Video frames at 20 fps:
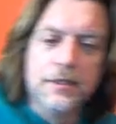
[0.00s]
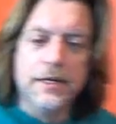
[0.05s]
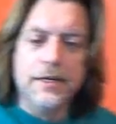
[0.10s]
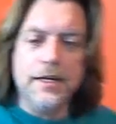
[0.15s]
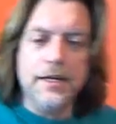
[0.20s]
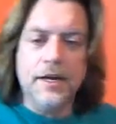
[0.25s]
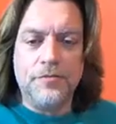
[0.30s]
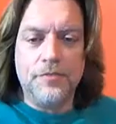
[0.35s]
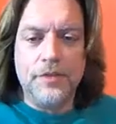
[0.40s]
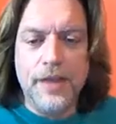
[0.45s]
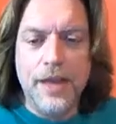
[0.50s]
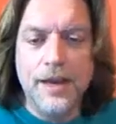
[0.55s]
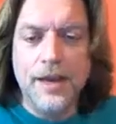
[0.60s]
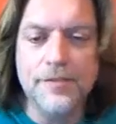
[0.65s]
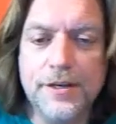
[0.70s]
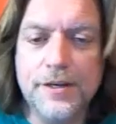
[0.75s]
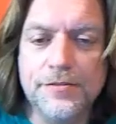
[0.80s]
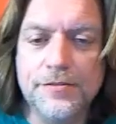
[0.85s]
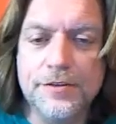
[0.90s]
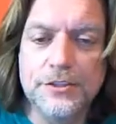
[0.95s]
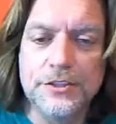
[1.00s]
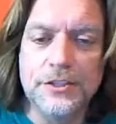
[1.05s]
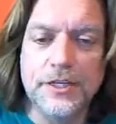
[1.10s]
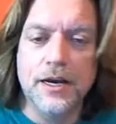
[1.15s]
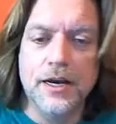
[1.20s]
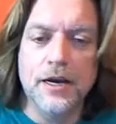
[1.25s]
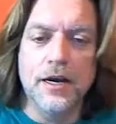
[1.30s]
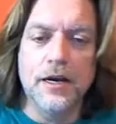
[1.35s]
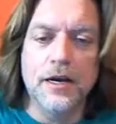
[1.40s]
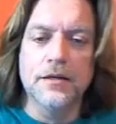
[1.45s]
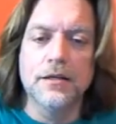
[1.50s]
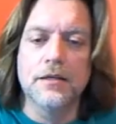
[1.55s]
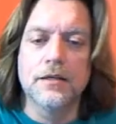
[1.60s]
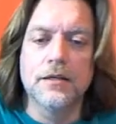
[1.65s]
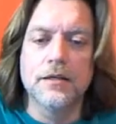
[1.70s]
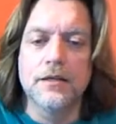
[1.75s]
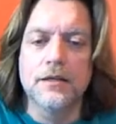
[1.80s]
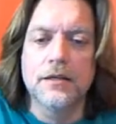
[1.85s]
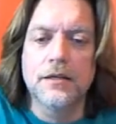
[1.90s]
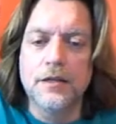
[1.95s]
They definitely have a different sound.
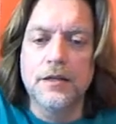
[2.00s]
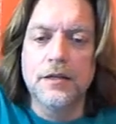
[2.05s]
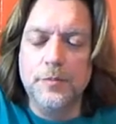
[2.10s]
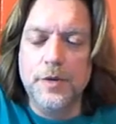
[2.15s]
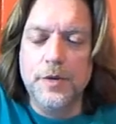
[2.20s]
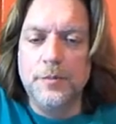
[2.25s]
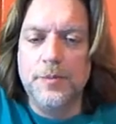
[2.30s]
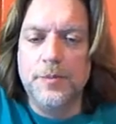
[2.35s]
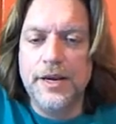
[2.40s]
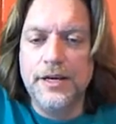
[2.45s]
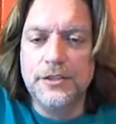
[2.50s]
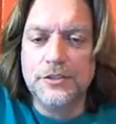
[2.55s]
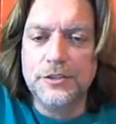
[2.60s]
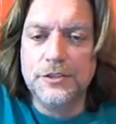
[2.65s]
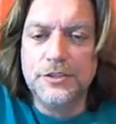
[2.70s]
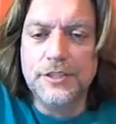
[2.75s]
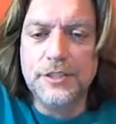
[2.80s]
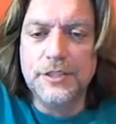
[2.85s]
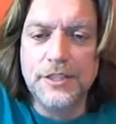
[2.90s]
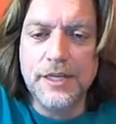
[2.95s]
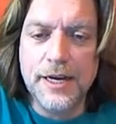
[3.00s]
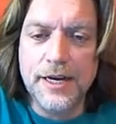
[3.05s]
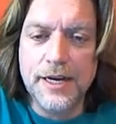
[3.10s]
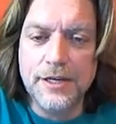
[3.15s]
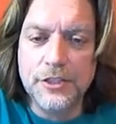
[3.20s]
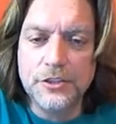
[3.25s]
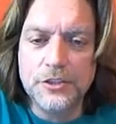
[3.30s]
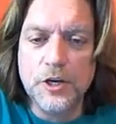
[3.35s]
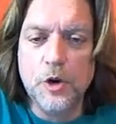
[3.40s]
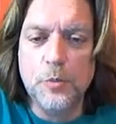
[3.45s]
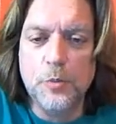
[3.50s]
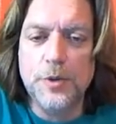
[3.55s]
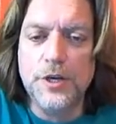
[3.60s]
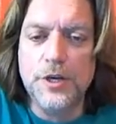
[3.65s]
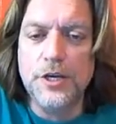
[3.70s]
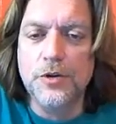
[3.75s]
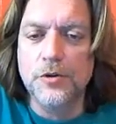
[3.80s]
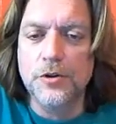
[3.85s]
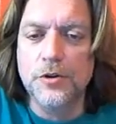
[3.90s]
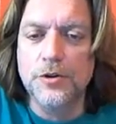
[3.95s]
Pink Paisley 69, just hoping
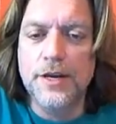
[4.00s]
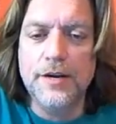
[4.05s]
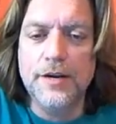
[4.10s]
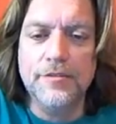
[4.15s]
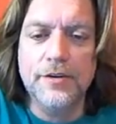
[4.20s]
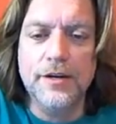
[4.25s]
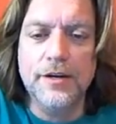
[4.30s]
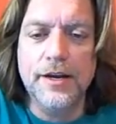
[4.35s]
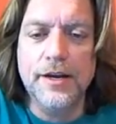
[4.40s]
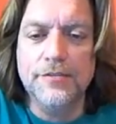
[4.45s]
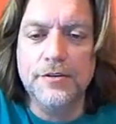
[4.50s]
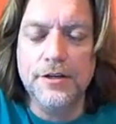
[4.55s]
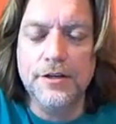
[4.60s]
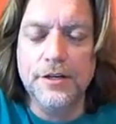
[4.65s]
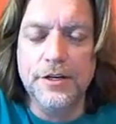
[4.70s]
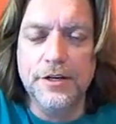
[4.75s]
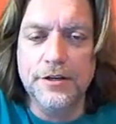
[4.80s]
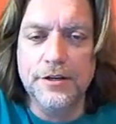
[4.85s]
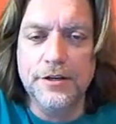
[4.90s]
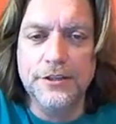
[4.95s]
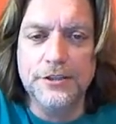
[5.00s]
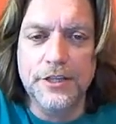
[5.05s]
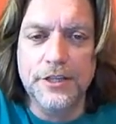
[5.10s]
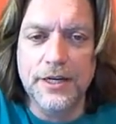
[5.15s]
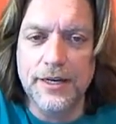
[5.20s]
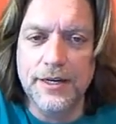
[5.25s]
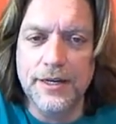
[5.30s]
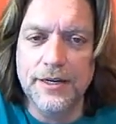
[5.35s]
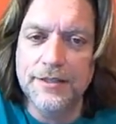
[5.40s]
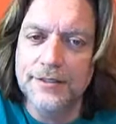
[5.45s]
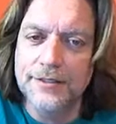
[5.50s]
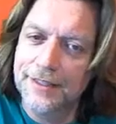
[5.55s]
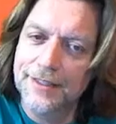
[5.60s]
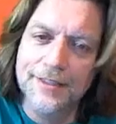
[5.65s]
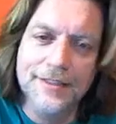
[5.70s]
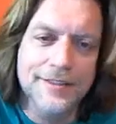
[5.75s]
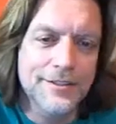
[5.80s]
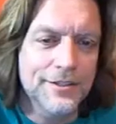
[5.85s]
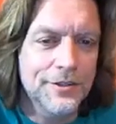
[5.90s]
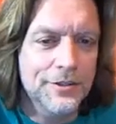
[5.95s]
you will never ever go to China.
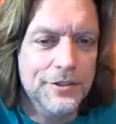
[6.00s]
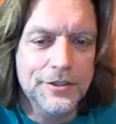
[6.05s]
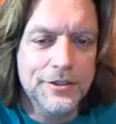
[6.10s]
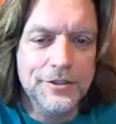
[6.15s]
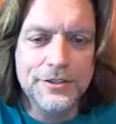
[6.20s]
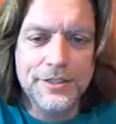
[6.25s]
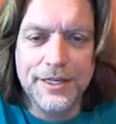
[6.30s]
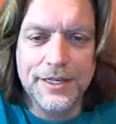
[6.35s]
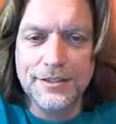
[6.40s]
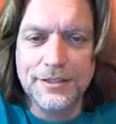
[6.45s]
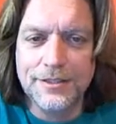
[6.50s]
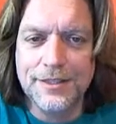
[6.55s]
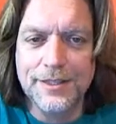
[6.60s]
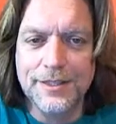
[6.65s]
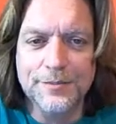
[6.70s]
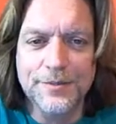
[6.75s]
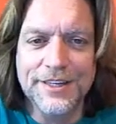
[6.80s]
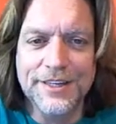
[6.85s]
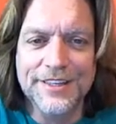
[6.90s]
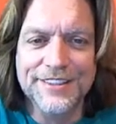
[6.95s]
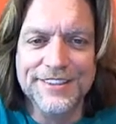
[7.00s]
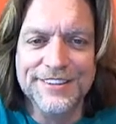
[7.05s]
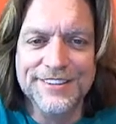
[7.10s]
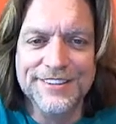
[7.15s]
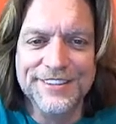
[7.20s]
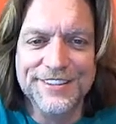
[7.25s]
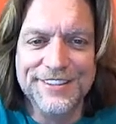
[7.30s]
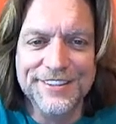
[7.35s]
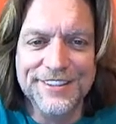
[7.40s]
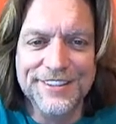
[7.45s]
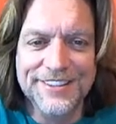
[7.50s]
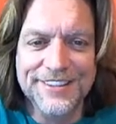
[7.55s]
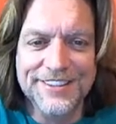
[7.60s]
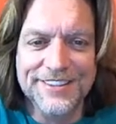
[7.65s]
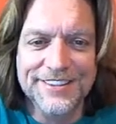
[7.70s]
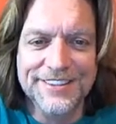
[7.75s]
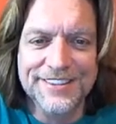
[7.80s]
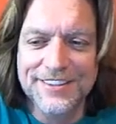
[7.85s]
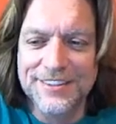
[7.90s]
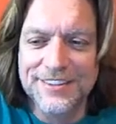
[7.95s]
Don't lose any sleep, man. It's all good.
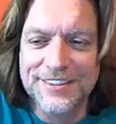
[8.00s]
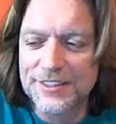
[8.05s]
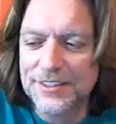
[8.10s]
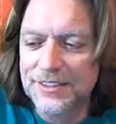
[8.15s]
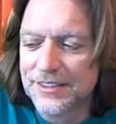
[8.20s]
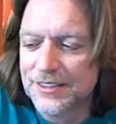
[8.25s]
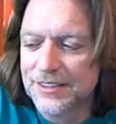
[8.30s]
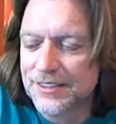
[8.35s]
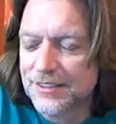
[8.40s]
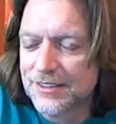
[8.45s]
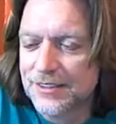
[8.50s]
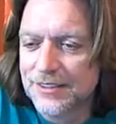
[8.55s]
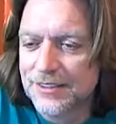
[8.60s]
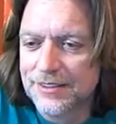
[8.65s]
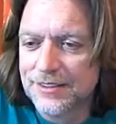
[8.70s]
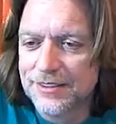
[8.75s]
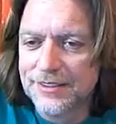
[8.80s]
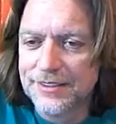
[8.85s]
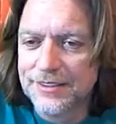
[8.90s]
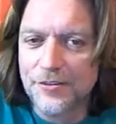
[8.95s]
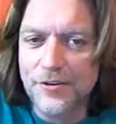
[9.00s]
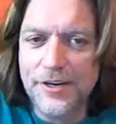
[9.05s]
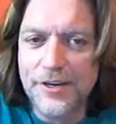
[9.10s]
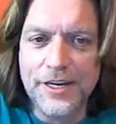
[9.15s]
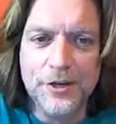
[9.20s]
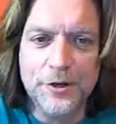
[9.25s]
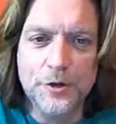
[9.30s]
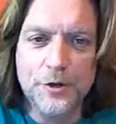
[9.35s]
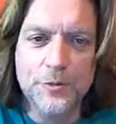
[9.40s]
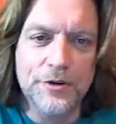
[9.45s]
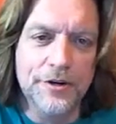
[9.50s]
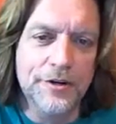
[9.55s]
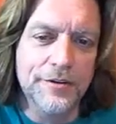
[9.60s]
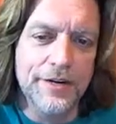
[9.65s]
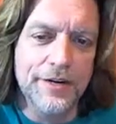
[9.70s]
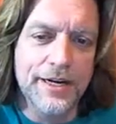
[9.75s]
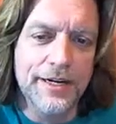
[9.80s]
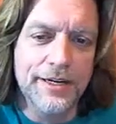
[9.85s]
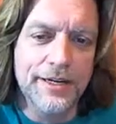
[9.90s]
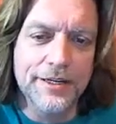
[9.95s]
We can do them all
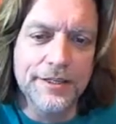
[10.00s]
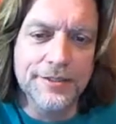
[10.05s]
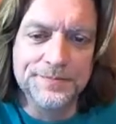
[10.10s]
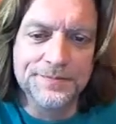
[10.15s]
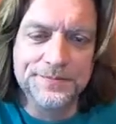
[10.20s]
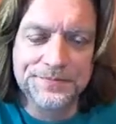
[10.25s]
right here.